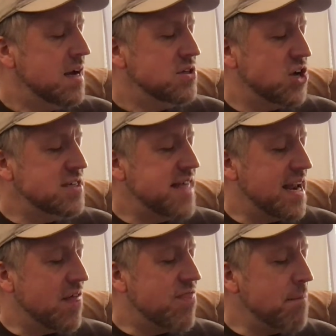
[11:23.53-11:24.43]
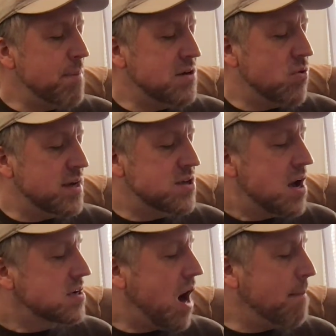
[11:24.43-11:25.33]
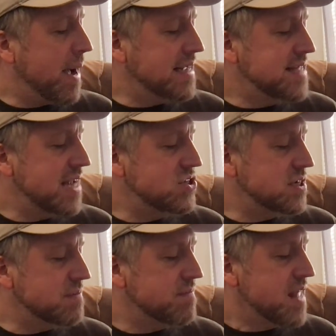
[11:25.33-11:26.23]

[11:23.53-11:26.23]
Just then a thumping noise caught my attention.